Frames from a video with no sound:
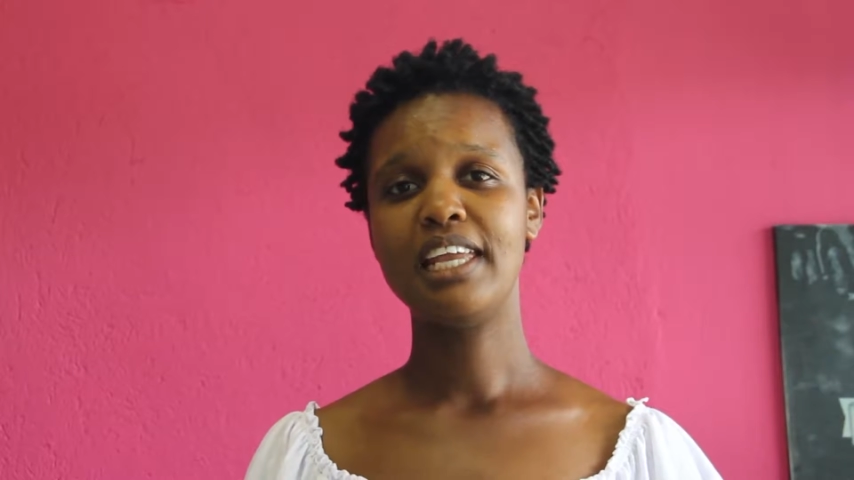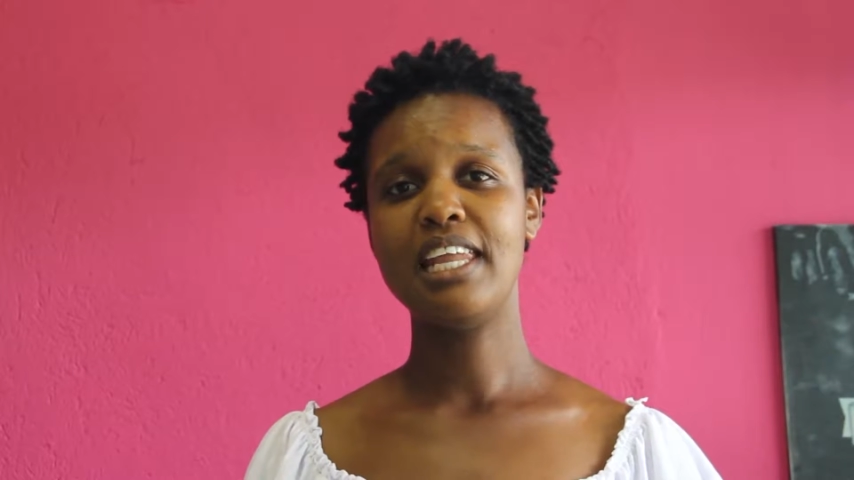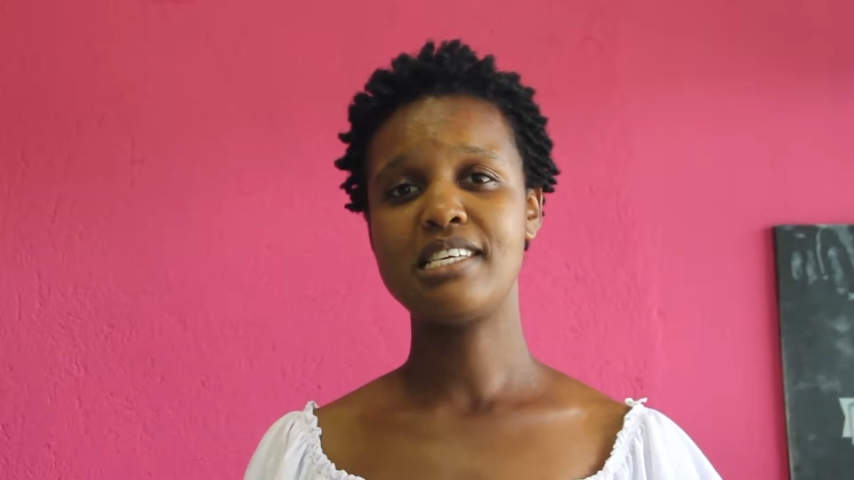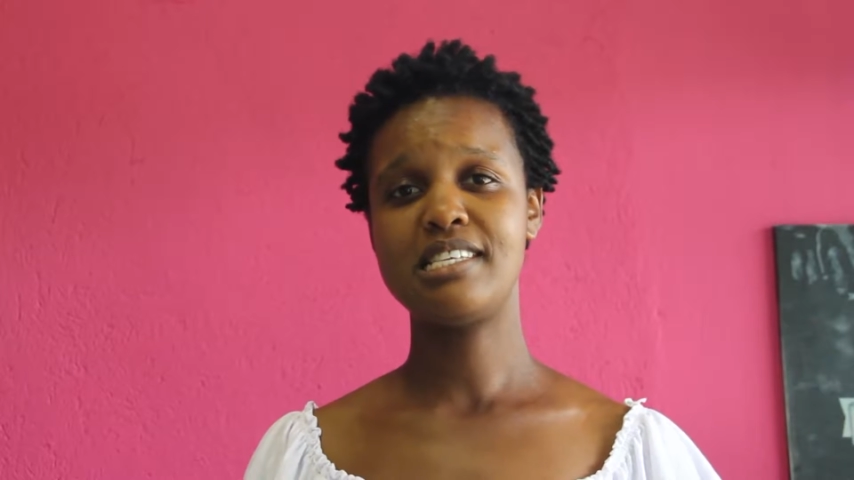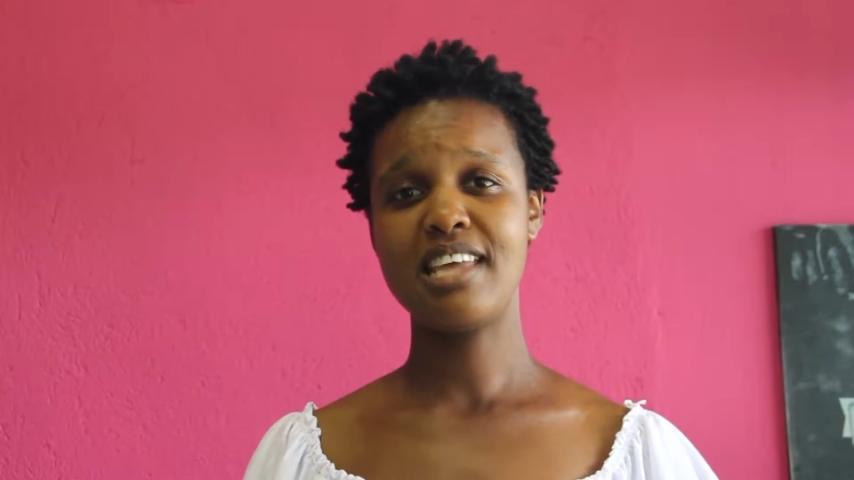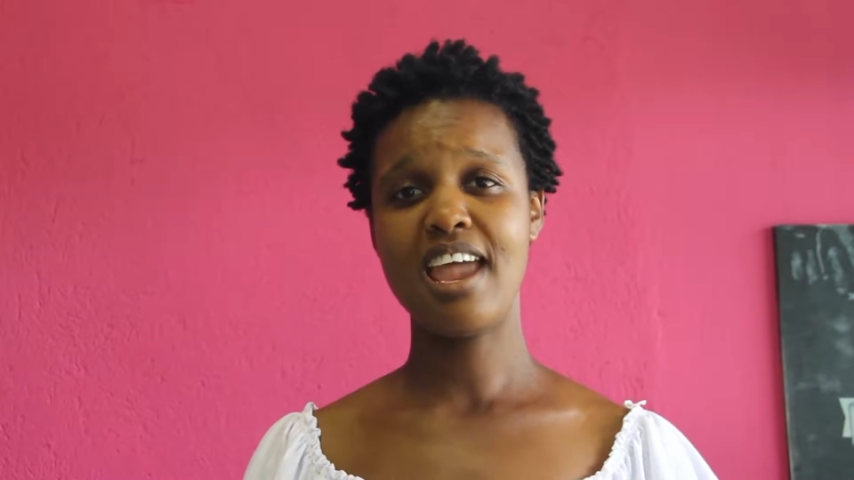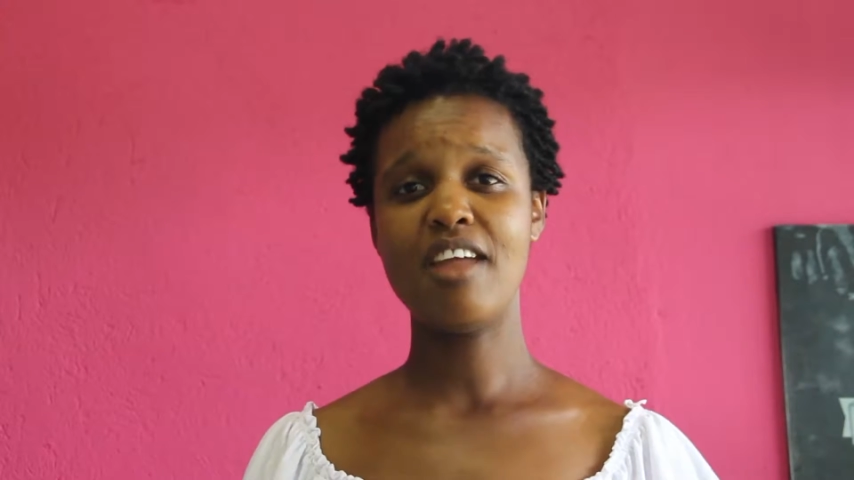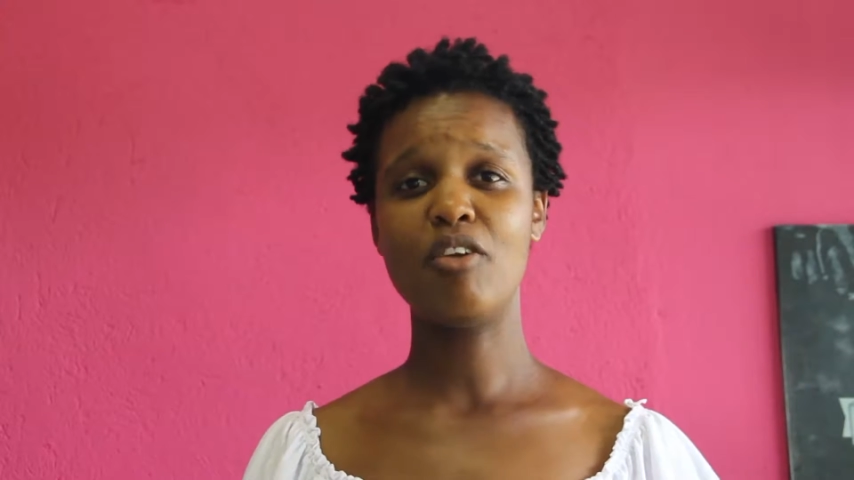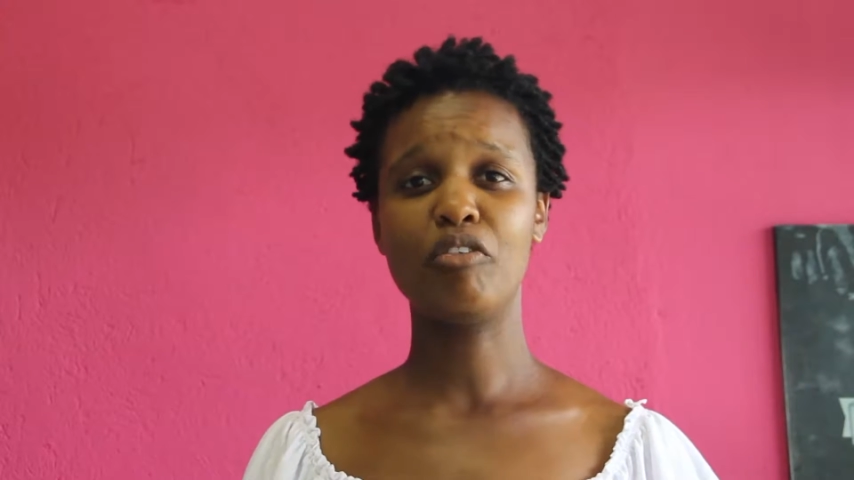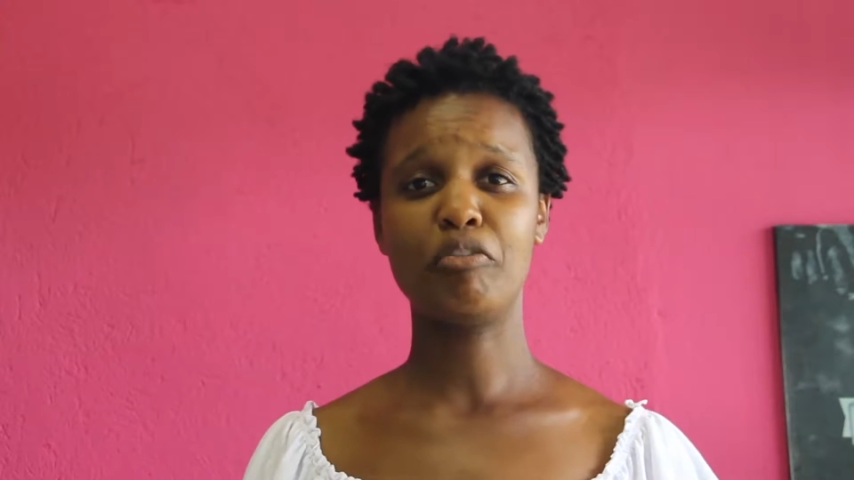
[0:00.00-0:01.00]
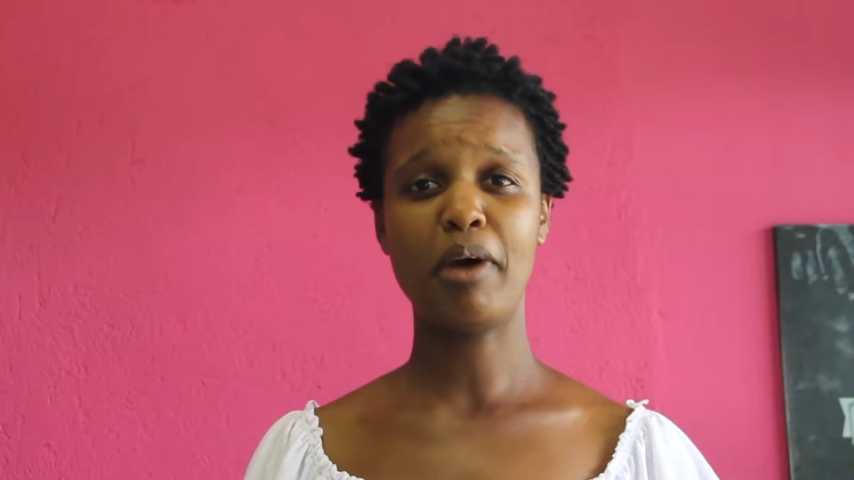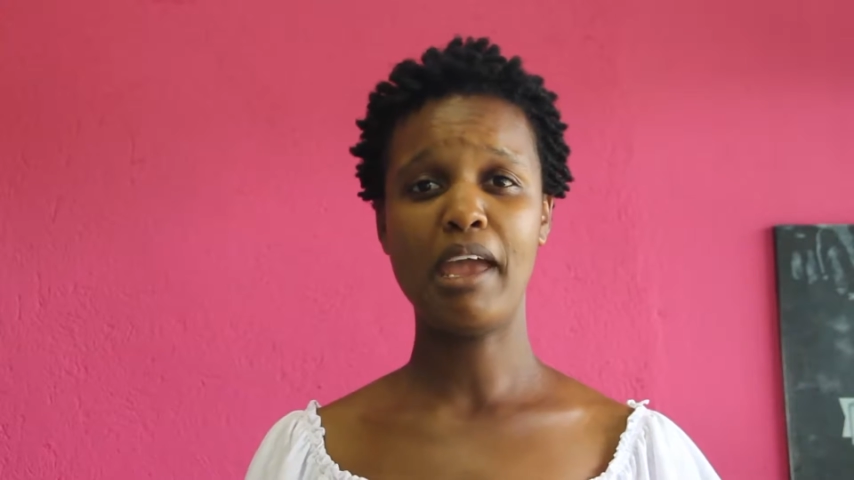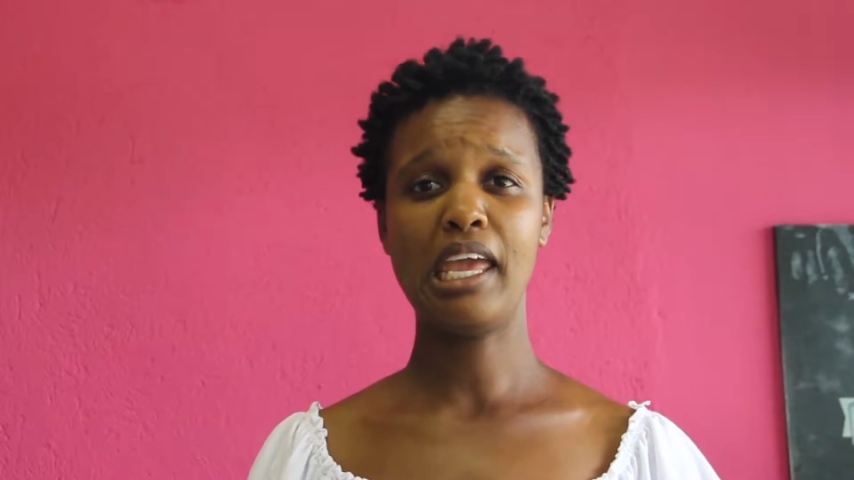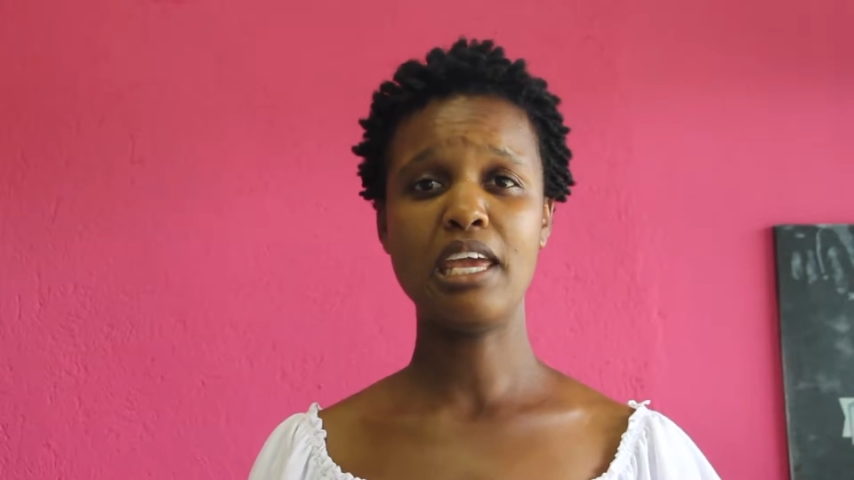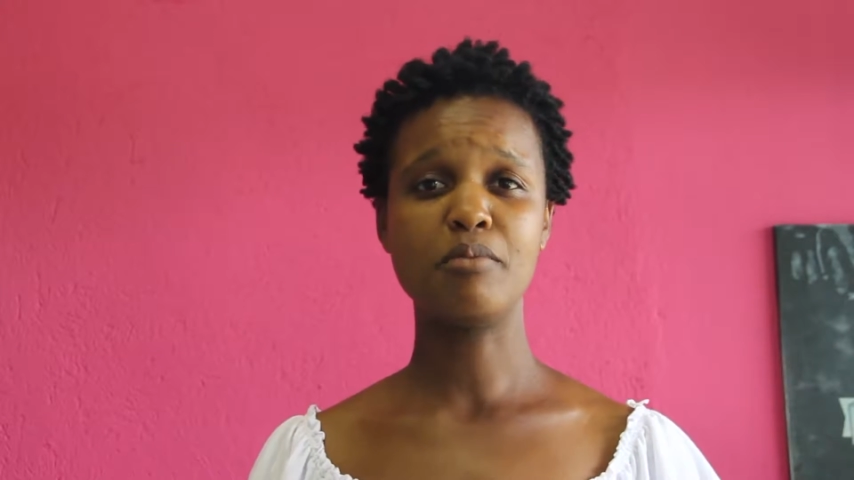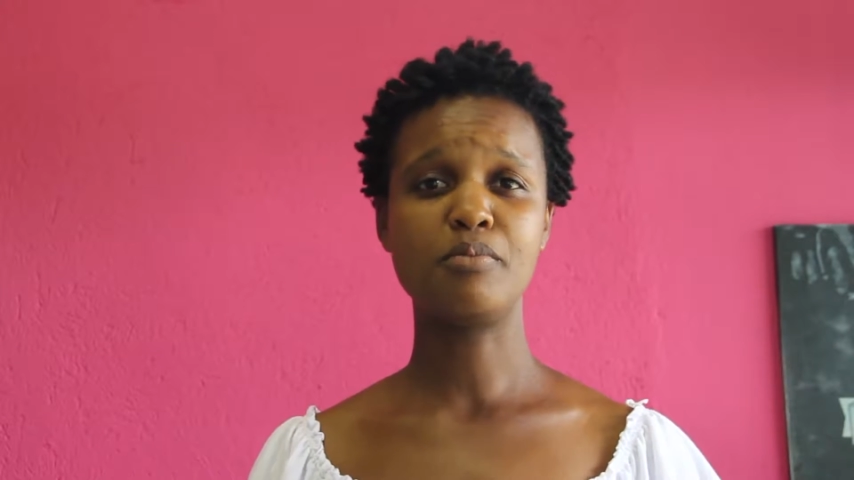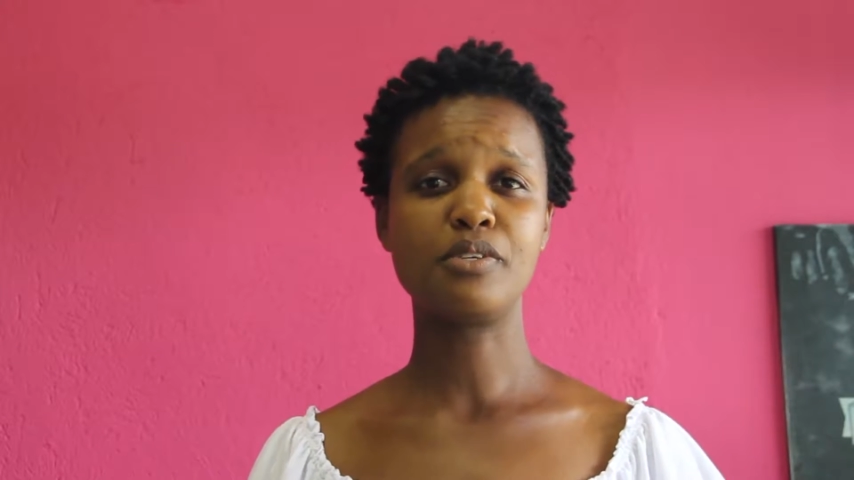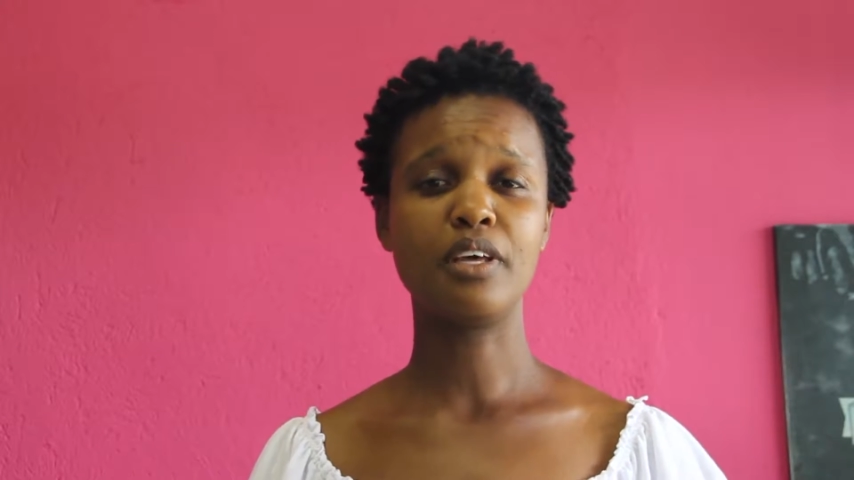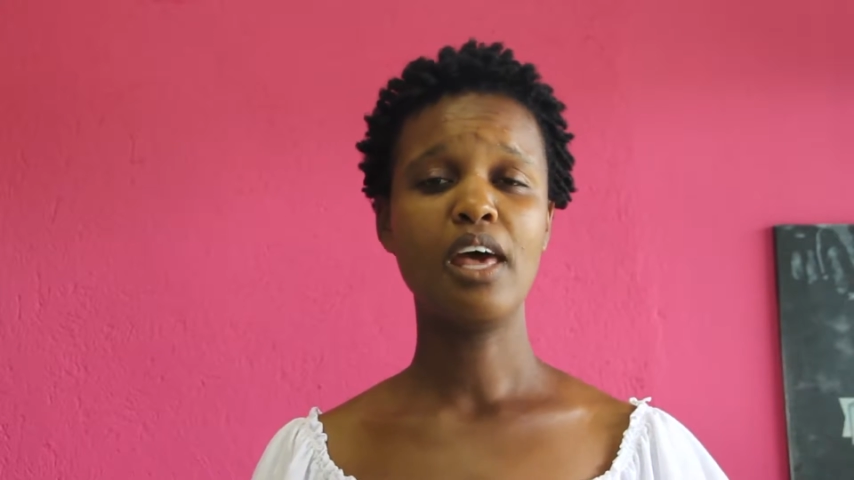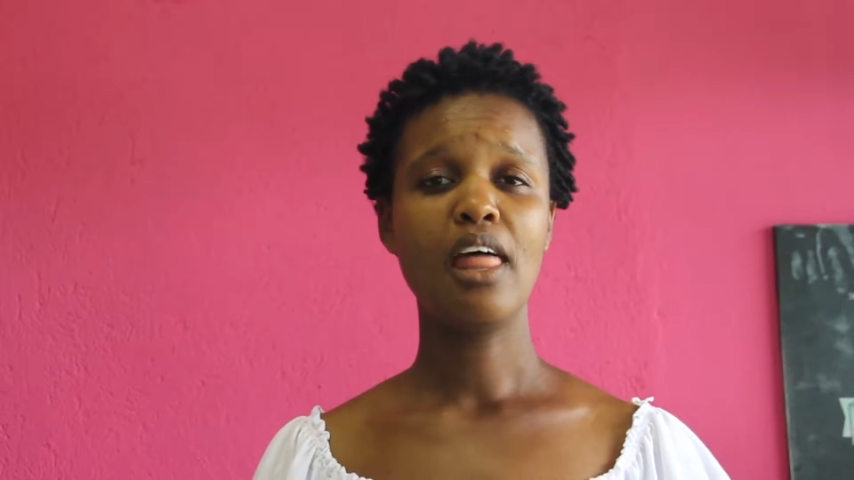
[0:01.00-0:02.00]
the stand of my
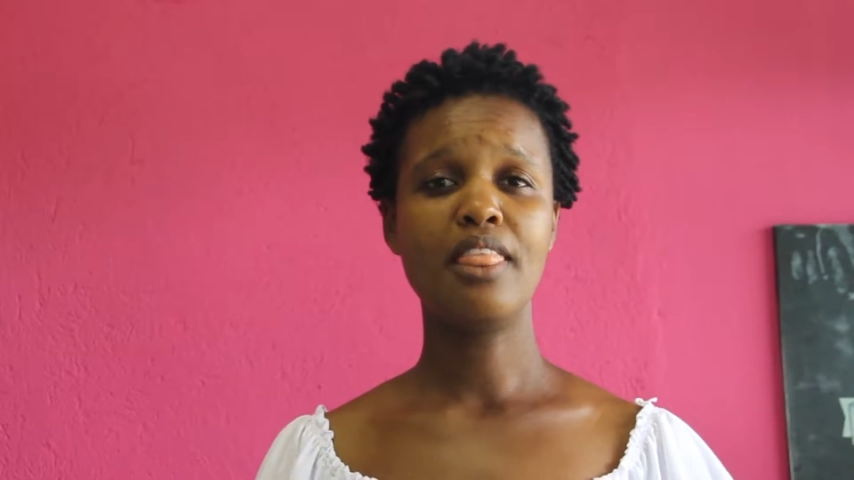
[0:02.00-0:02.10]
hips,